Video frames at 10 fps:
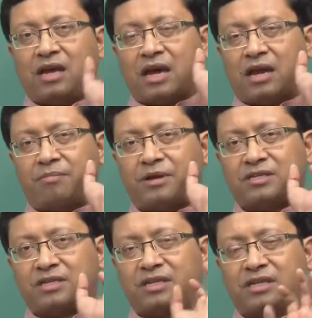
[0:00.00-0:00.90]
and
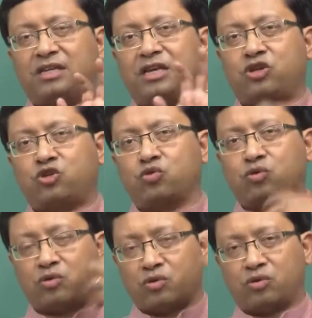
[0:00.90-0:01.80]
basically
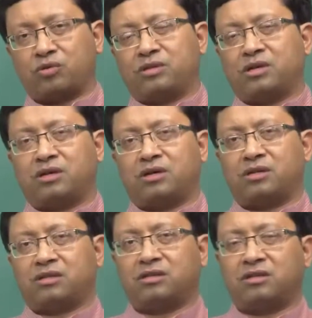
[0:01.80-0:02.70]
took
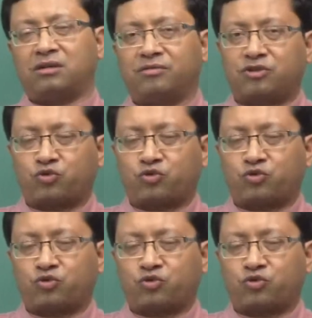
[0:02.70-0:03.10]
the